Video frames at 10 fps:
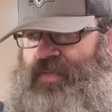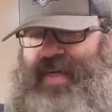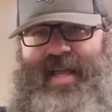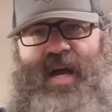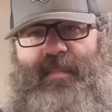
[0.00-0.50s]

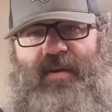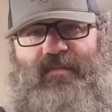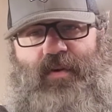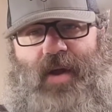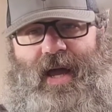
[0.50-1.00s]
They come in a
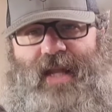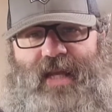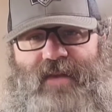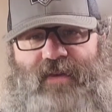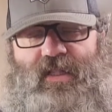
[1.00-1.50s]
variety
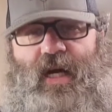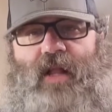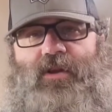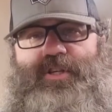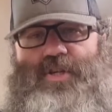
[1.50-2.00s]
of different
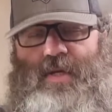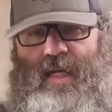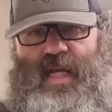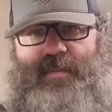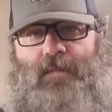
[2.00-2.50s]
colors. You
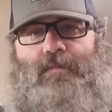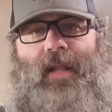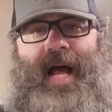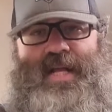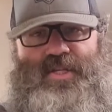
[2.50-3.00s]
can get them in
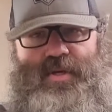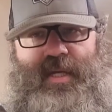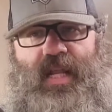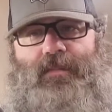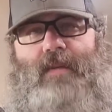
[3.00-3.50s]
blacks, you can
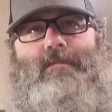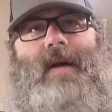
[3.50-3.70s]
get them in